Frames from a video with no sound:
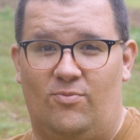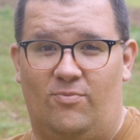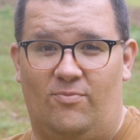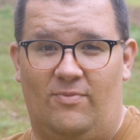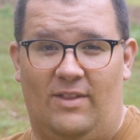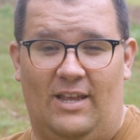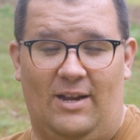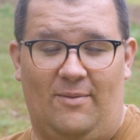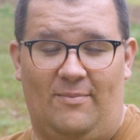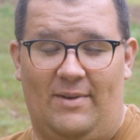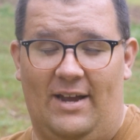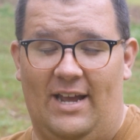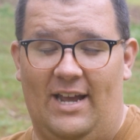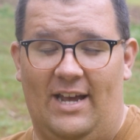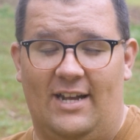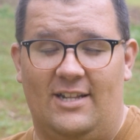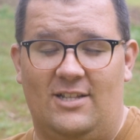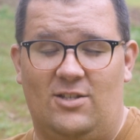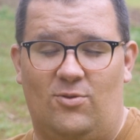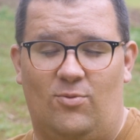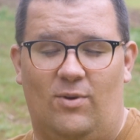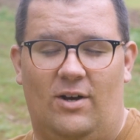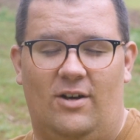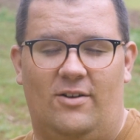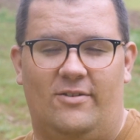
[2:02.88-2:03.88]
like my head
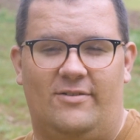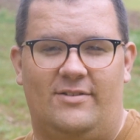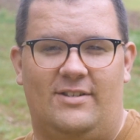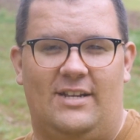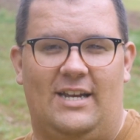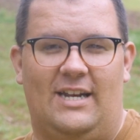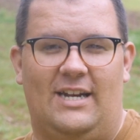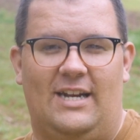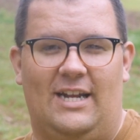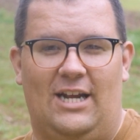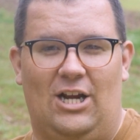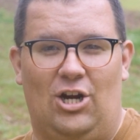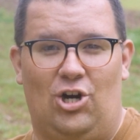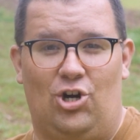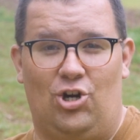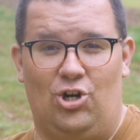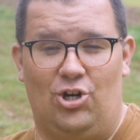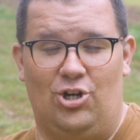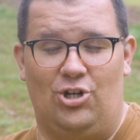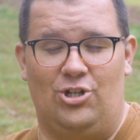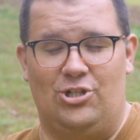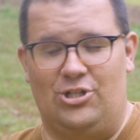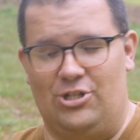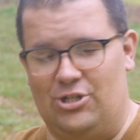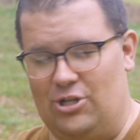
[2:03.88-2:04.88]
swells and it
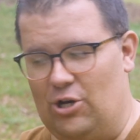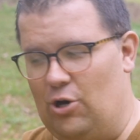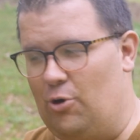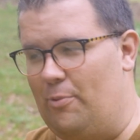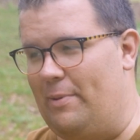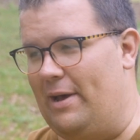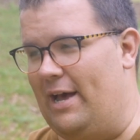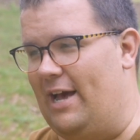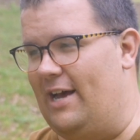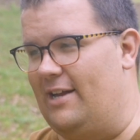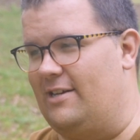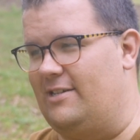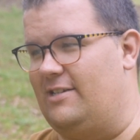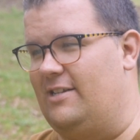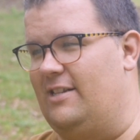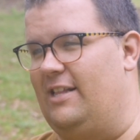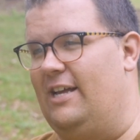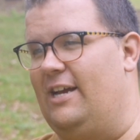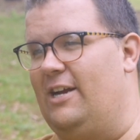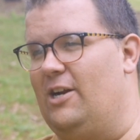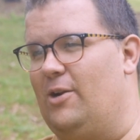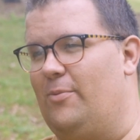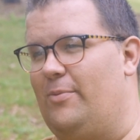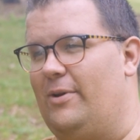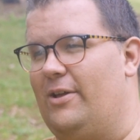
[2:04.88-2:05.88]
hurts so bad to
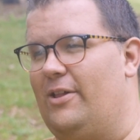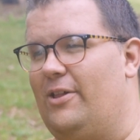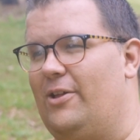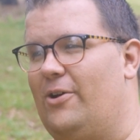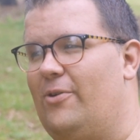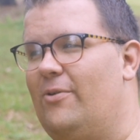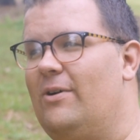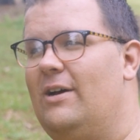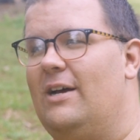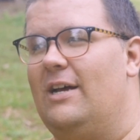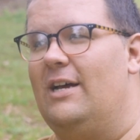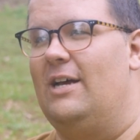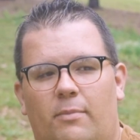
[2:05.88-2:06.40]
lay on a pillow.